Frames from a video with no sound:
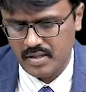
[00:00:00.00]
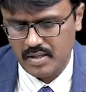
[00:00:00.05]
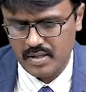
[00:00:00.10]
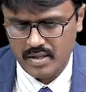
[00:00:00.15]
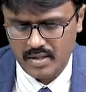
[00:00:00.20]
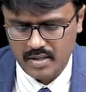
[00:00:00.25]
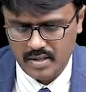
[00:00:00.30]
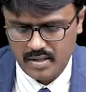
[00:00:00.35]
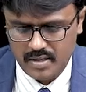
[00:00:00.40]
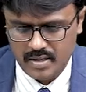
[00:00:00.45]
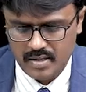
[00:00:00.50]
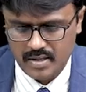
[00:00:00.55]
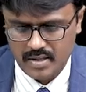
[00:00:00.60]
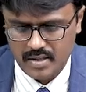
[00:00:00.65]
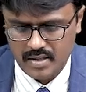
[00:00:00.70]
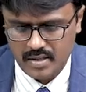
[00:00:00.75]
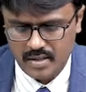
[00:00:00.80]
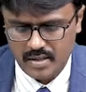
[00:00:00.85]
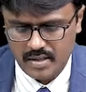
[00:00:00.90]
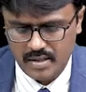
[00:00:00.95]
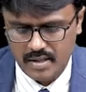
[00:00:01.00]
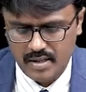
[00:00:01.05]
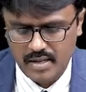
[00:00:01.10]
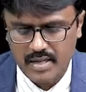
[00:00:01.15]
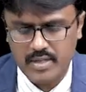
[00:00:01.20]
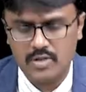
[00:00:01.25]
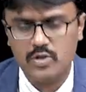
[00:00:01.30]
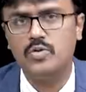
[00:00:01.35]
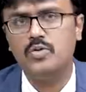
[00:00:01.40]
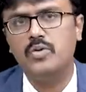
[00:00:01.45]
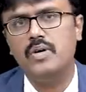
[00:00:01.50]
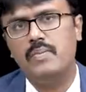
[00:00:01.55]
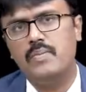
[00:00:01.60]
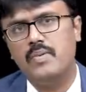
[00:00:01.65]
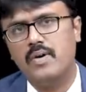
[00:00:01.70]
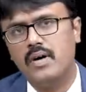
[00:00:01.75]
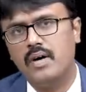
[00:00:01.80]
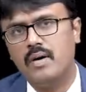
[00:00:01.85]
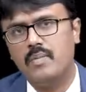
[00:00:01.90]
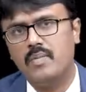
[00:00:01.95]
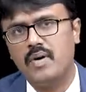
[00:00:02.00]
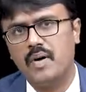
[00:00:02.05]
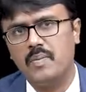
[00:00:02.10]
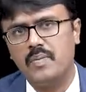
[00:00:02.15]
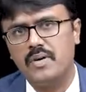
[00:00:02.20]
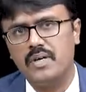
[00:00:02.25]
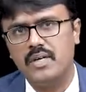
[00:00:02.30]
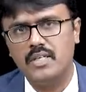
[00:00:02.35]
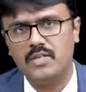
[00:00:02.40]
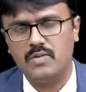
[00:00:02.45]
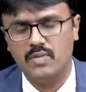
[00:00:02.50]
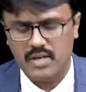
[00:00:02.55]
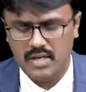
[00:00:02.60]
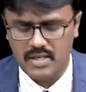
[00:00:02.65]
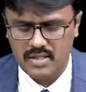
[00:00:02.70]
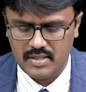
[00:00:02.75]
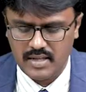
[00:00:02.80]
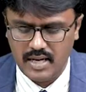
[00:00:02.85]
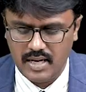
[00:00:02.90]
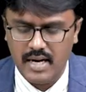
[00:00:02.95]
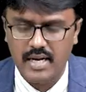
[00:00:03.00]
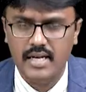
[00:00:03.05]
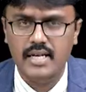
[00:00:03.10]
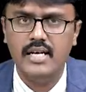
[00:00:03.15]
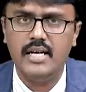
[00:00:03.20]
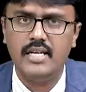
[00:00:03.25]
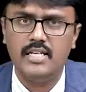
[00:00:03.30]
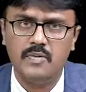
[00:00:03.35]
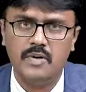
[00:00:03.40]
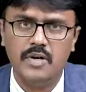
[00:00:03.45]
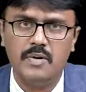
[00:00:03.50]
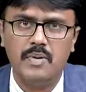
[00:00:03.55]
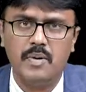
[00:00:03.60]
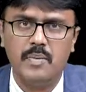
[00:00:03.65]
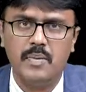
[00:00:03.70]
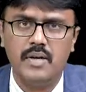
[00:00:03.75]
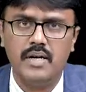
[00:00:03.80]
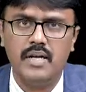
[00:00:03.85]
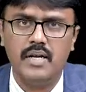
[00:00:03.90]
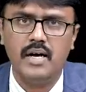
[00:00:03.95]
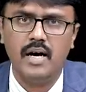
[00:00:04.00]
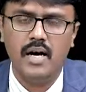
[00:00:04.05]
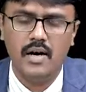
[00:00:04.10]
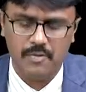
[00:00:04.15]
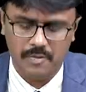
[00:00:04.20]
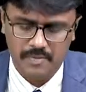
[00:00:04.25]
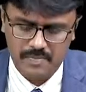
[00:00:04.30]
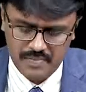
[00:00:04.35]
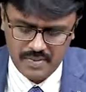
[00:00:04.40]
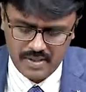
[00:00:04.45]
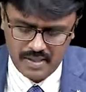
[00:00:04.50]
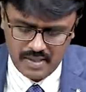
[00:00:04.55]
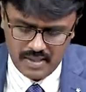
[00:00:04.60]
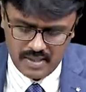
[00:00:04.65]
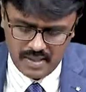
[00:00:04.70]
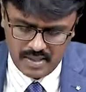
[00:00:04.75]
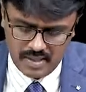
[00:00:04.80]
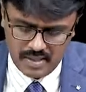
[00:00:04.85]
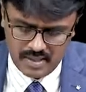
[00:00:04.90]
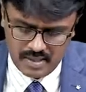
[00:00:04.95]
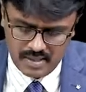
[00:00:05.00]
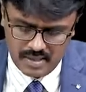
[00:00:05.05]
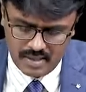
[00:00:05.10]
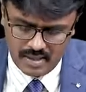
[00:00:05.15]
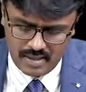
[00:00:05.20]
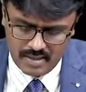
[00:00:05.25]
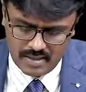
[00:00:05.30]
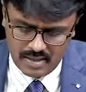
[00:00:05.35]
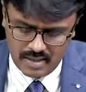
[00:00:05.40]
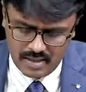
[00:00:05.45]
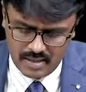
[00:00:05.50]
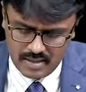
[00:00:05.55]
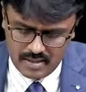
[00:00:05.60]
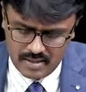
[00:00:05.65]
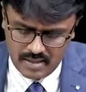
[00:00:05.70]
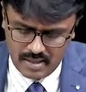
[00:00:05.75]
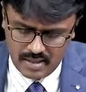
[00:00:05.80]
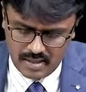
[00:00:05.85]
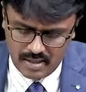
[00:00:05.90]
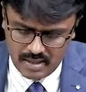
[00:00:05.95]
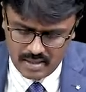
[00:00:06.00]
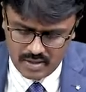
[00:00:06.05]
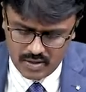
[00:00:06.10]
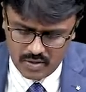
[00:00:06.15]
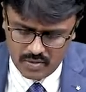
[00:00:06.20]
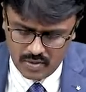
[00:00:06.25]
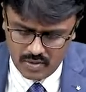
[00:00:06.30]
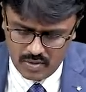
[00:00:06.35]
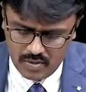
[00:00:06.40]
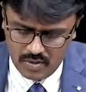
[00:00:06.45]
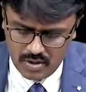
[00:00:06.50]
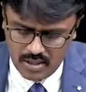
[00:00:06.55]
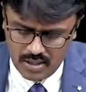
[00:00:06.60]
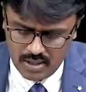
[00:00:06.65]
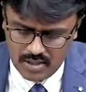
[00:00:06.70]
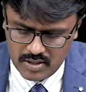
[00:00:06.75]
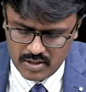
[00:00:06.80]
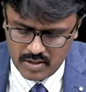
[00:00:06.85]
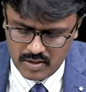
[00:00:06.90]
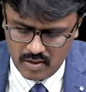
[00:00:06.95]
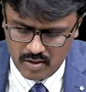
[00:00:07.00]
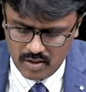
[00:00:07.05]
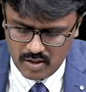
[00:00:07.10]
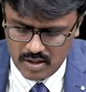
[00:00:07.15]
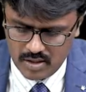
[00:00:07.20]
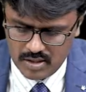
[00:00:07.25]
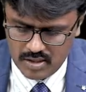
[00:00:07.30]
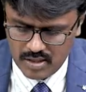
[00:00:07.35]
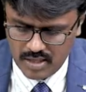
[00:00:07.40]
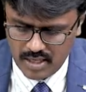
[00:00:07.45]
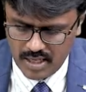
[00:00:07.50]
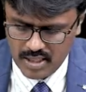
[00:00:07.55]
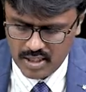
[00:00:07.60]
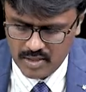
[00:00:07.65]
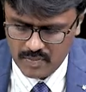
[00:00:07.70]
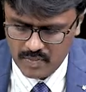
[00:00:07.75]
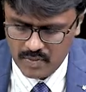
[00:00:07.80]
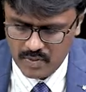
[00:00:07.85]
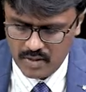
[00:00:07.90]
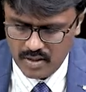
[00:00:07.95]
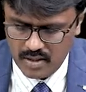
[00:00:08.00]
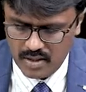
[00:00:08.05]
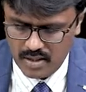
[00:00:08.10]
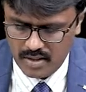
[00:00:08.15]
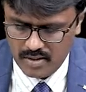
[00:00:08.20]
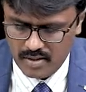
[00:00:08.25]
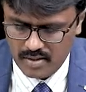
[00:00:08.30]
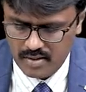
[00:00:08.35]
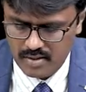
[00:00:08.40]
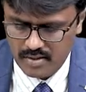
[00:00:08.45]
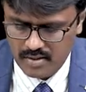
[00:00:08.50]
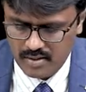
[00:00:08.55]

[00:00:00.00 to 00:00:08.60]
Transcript: The drug has 2 important properties. One is anti-H. pylori property. How? The reason is it has shown to dislodge H. pylori